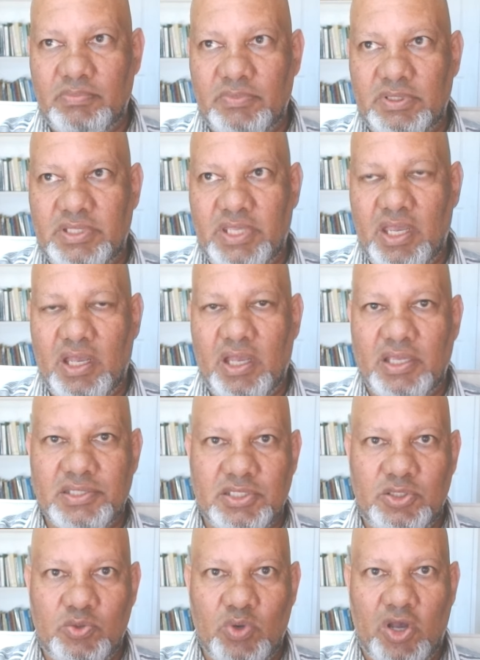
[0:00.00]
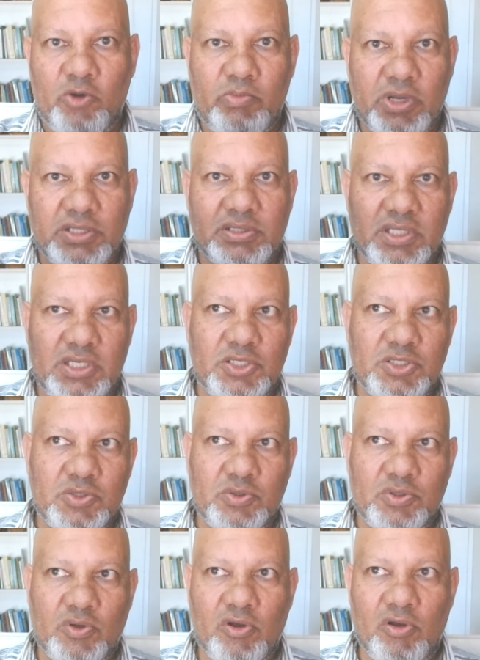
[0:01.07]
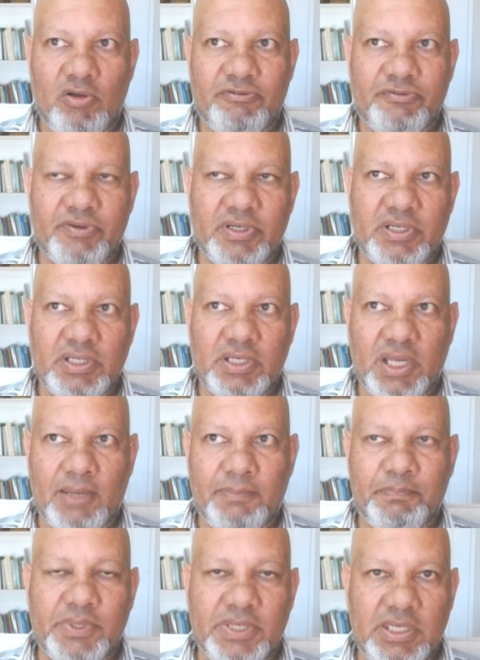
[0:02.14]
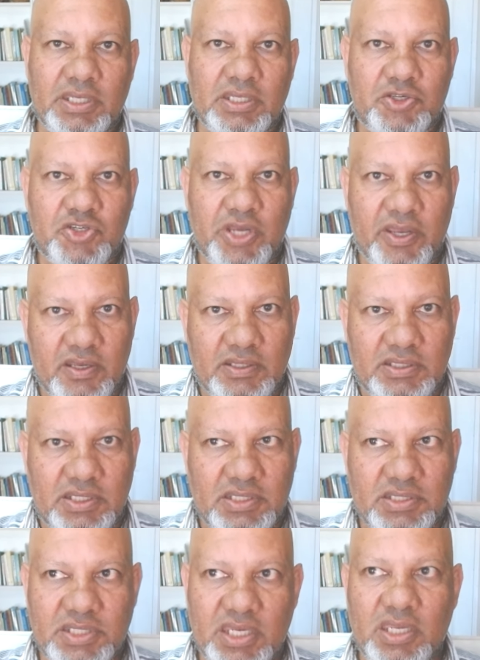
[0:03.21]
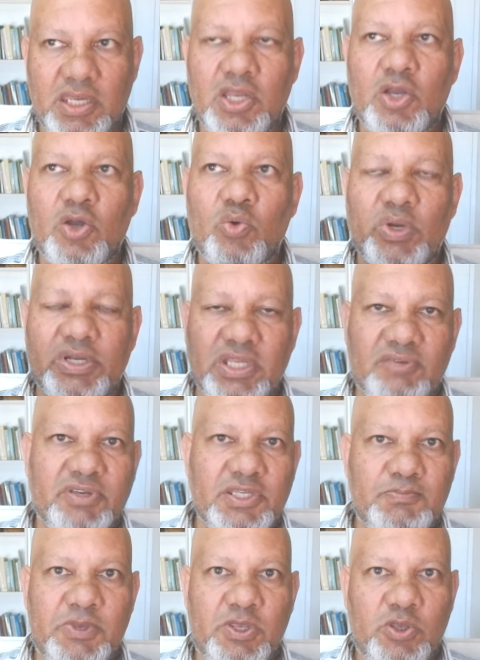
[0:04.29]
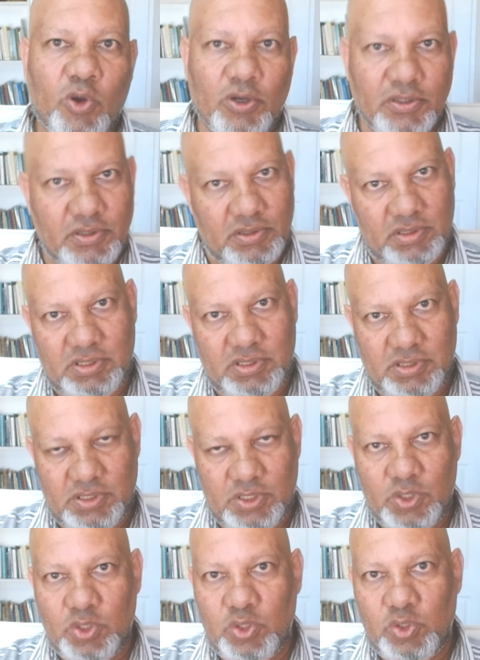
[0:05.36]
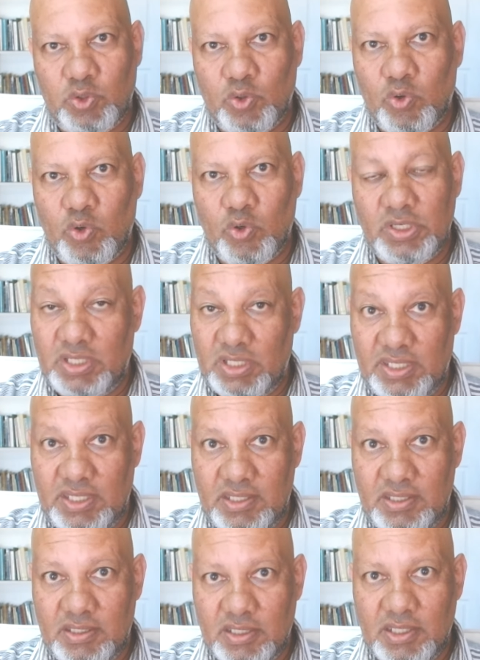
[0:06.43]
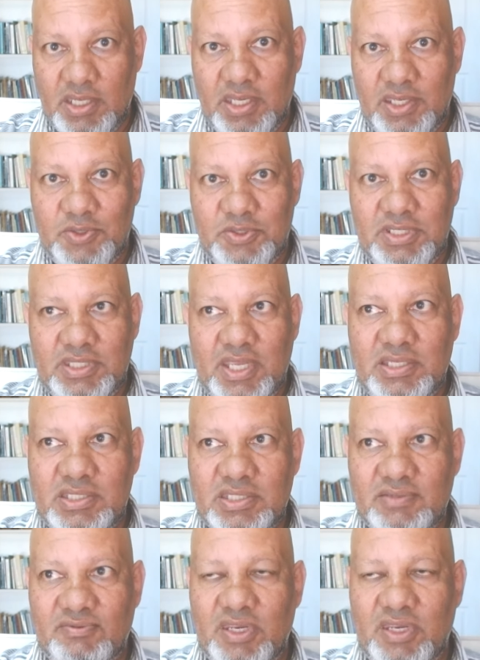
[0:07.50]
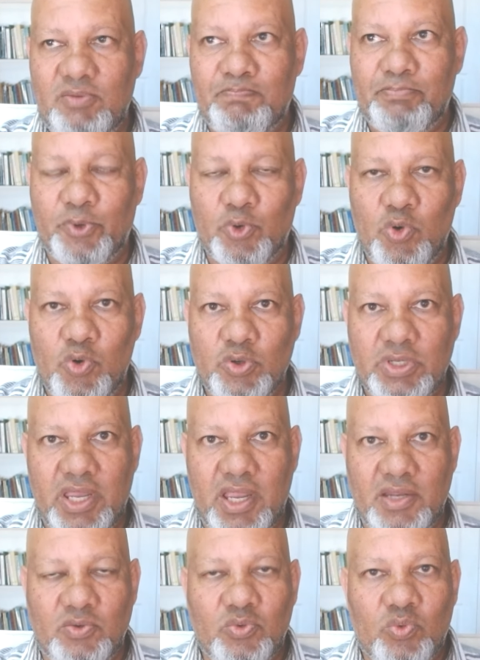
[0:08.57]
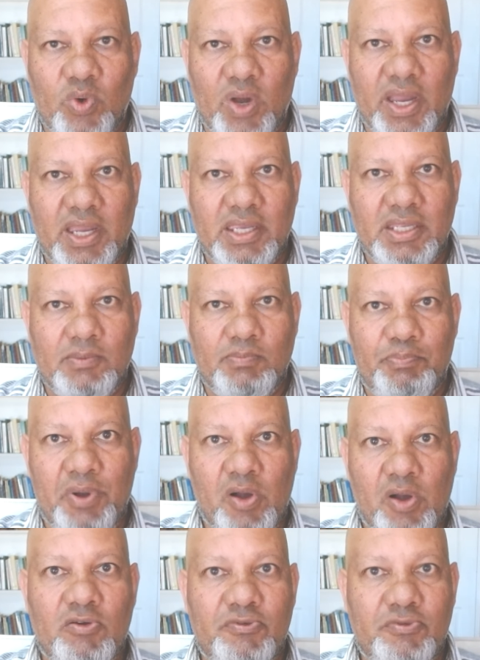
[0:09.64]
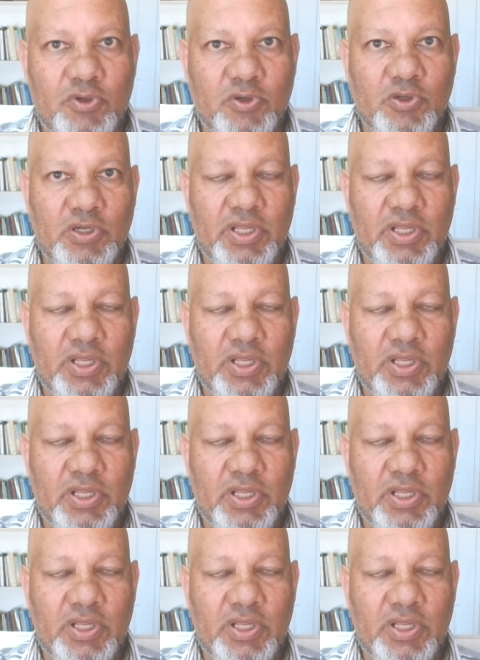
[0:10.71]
they ask you how much they should offer up in charity, say, whatever is beyond your need. You see, that is a very broad and wide and powerful